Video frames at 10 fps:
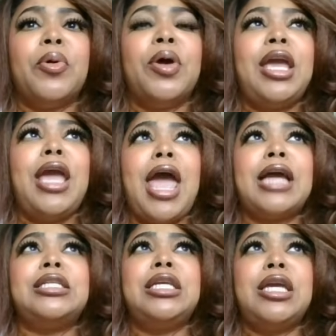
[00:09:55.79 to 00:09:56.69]
He
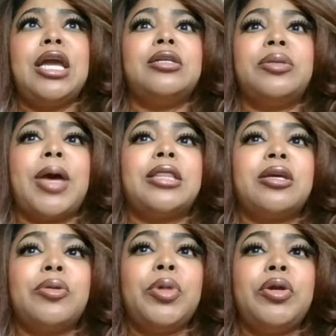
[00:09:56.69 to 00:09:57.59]
actually cares about the
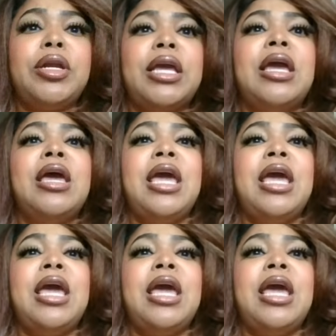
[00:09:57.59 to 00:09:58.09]
community.